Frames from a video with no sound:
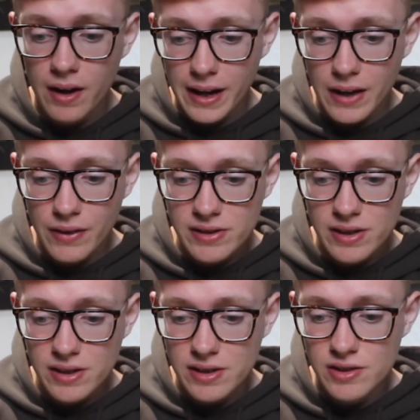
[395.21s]
Again, this
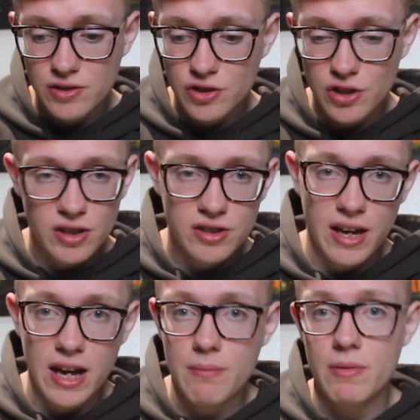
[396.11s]
is just the
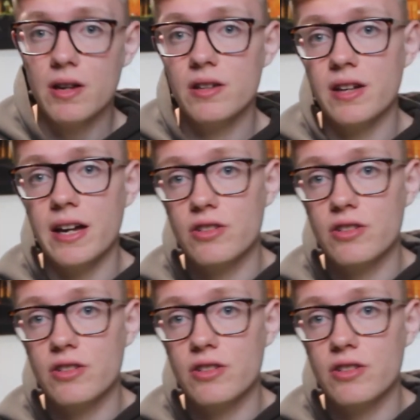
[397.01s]
same as a